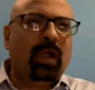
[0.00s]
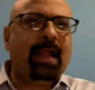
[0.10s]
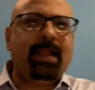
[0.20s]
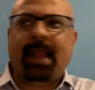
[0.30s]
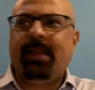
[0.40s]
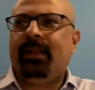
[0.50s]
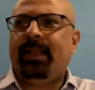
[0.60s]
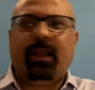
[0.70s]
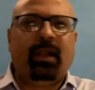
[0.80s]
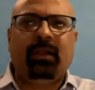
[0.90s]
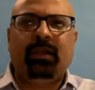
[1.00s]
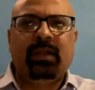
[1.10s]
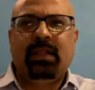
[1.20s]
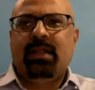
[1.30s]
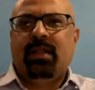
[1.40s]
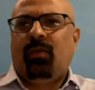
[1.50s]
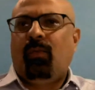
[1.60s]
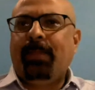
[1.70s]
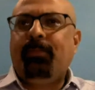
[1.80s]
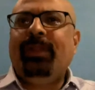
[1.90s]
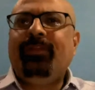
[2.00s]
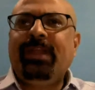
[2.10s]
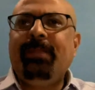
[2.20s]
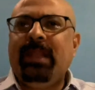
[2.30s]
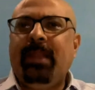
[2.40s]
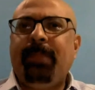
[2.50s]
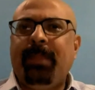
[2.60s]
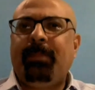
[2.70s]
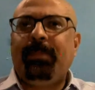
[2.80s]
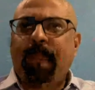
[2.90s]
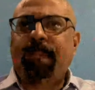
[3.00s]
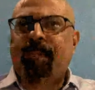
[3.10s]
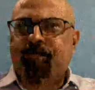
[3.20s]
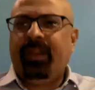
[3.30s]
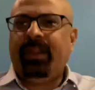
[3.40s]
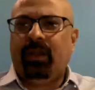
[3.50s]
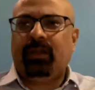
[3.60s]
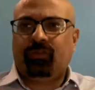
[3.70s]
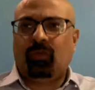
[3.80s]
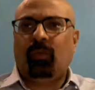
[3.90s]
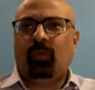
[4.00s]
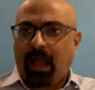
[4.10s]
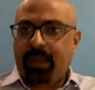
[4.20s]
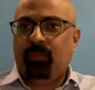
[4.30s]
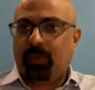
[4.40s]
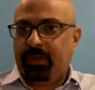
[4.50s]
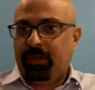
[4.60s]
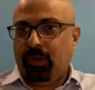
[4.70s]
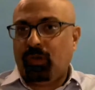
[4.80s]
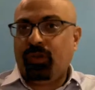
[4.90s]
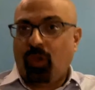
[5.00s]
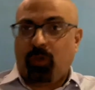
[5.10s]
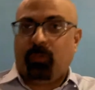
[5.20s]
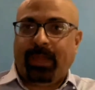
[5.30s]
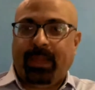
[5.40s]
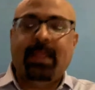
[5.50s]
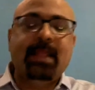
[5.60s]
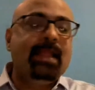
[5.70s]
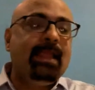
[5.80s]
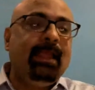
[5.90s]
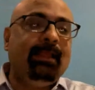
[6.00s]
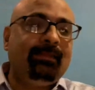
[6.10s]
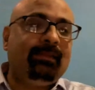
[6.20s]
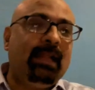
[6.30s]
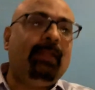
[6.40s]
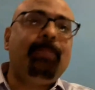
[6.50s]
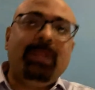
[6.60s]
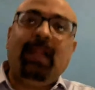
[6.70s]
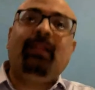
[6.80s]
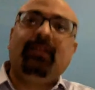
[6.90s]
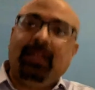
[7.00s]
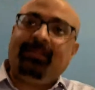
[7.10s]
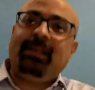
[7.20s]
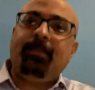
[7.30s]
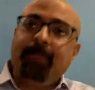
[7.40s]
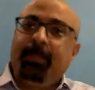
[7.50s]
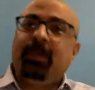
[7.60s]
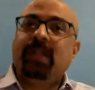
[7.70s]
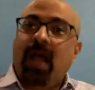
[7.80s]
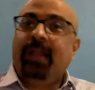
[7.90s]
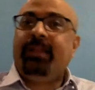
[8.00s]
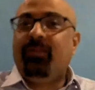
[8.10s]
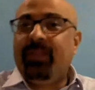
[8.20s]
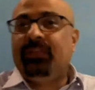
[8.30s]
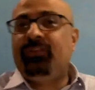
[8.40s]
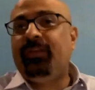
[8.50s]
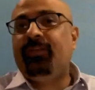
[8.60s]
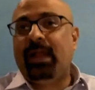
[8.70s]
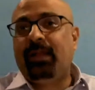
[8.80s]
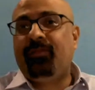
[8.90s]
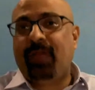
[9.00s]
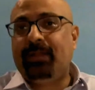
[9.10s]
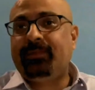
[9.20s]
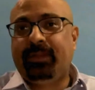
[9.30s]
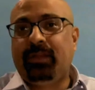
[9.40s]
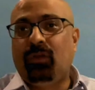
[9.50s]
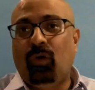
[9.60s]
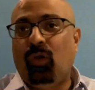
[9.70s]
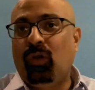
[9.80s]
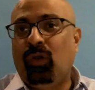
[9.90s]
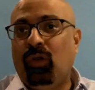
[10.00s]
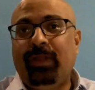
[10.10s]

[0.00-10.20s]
and there are 1.3 million people dying every year. So your way is let's let people die till we achieve that fantastical goal of